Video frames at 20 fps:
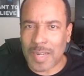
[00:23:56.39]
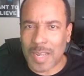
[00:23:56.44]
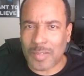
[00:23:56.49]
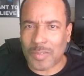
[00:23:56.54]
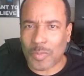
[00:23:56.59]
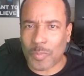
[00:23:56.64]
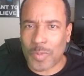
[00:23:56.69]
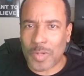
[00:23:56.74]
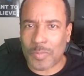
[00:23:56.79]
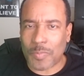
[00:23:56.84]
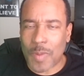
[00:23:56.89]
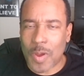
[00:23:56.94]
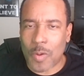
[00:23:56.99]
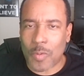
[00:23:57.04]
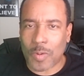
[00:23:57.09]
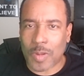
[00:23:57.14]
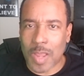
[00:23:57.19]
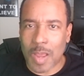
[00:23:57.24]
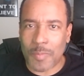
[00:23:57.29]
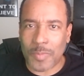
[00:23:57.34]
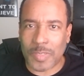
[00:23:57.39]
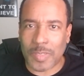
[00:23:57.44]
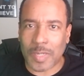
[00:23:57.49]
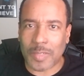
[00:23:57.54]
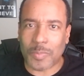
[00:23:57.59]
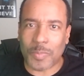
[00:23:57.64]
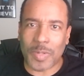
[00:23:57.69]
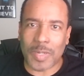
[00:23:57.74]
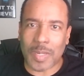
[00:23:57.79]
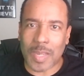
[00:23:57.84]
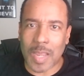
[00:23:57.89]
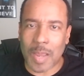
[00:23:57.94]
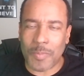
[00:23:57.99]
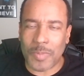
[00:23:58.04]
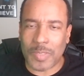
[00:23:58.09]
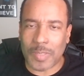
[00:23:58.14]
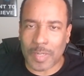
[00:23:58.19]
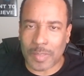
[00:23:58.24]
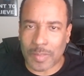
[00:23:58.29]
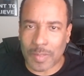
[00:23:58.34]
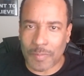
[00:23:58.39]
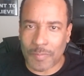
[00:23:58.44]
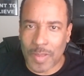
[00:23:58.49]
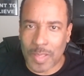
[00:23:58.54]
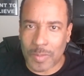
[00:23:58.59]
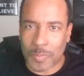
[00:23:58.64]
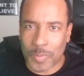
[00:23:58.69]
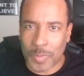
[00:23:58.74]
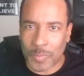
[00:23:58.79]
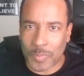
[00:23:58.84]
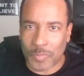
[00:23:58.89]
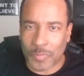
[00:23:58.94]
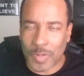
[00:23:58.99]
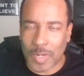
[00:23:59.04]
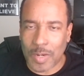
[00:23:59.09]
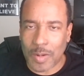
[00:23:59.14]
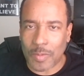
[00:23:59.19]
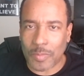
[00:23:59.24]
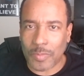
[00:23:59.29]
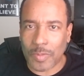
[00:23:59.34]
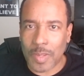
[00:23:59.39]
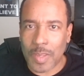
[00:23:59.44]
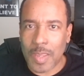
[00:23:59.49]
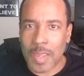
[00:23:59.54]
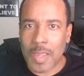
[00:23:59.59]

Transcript: not so much my own comment section, but the comment section of other people's videos.